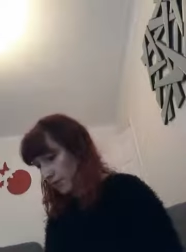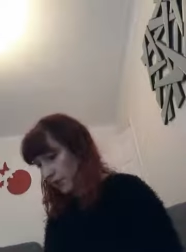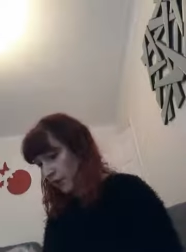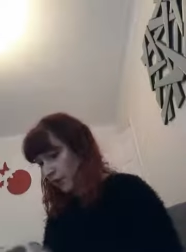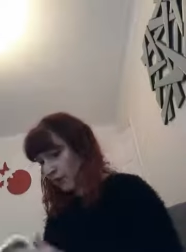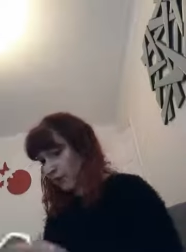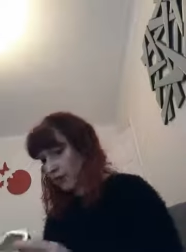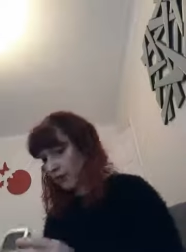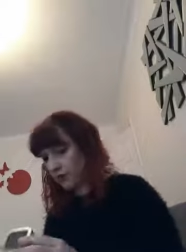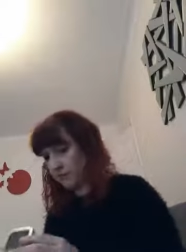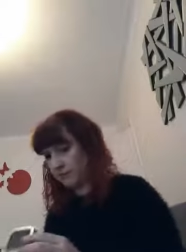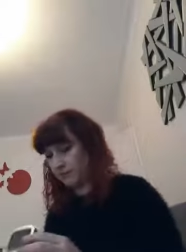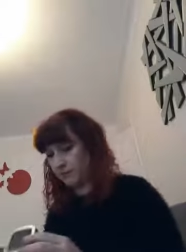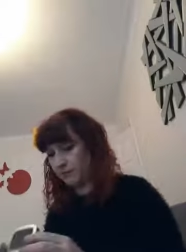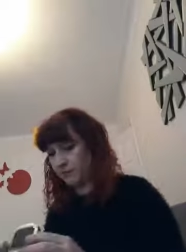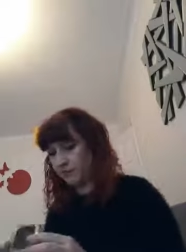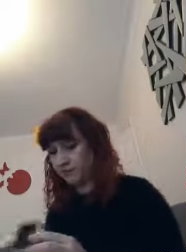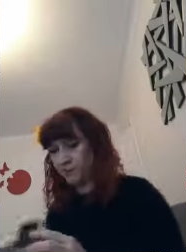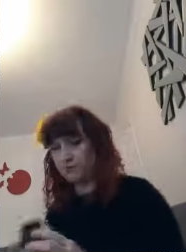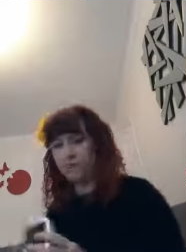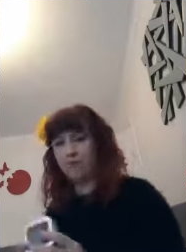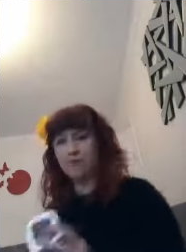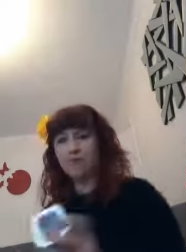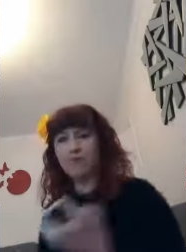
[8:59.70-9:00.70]
Oh,
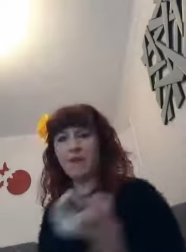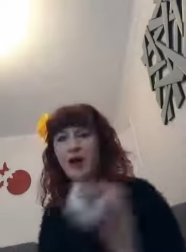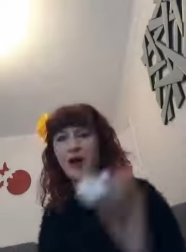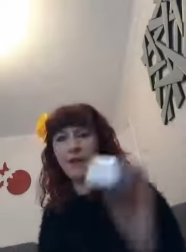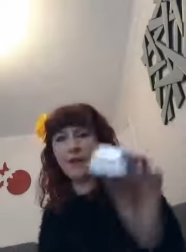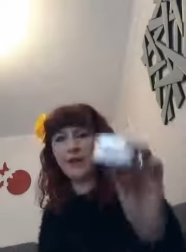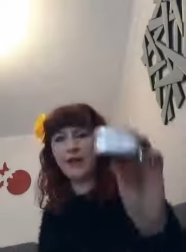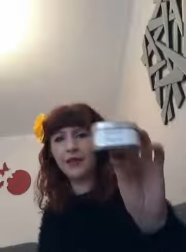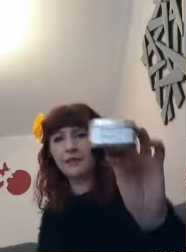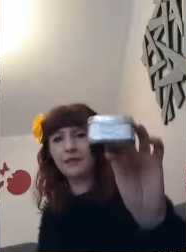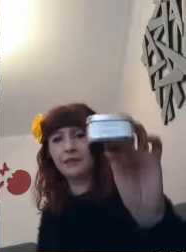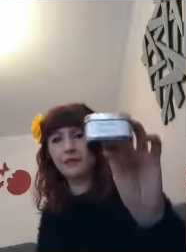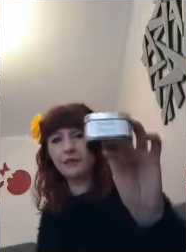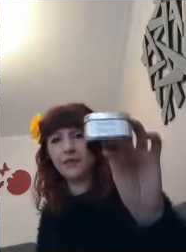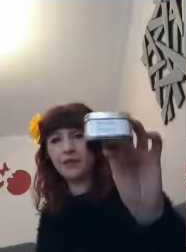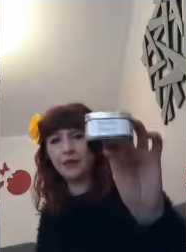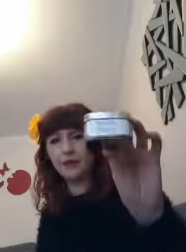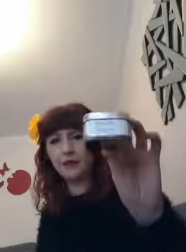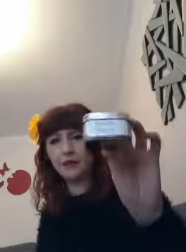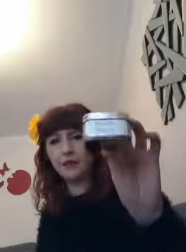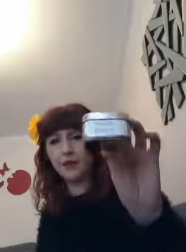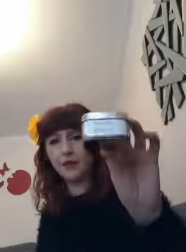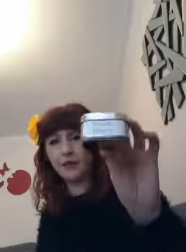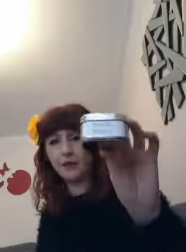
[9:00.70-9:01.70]
mommy,
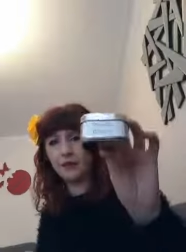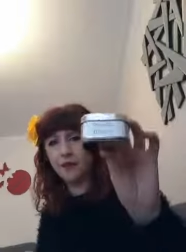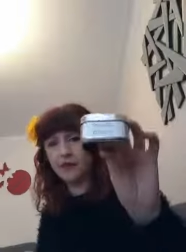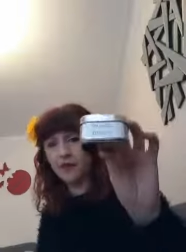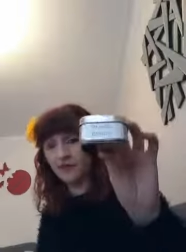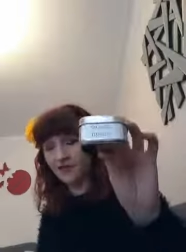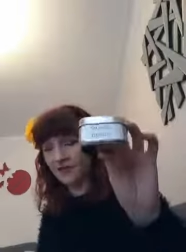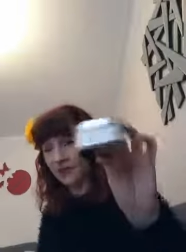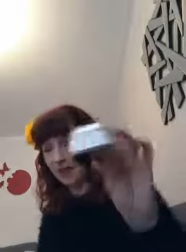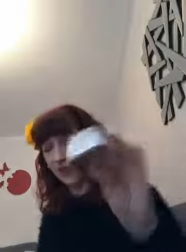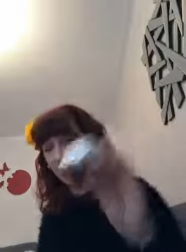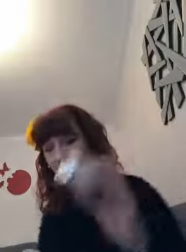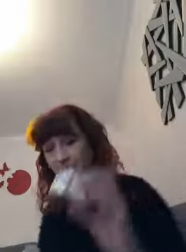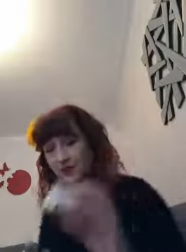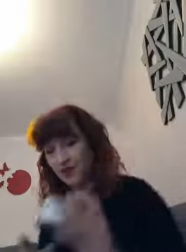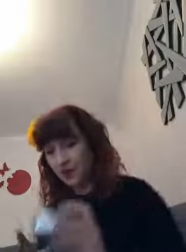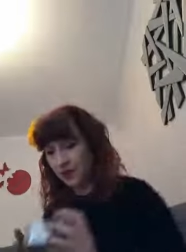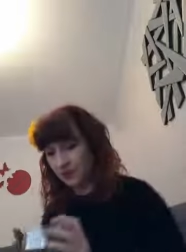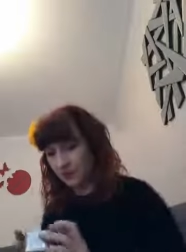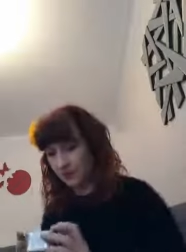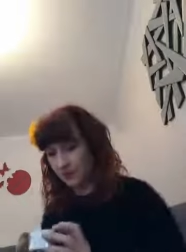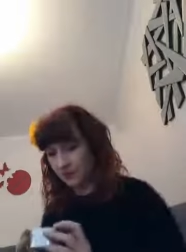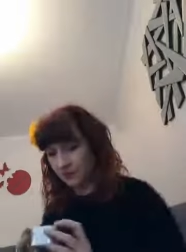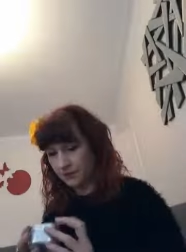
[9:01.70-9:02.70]
you would love that, I
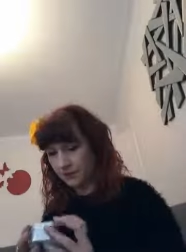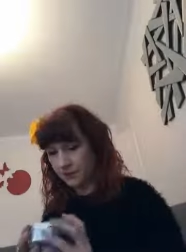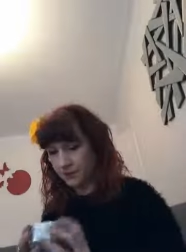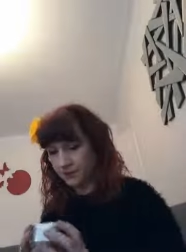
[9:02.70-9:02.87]
think.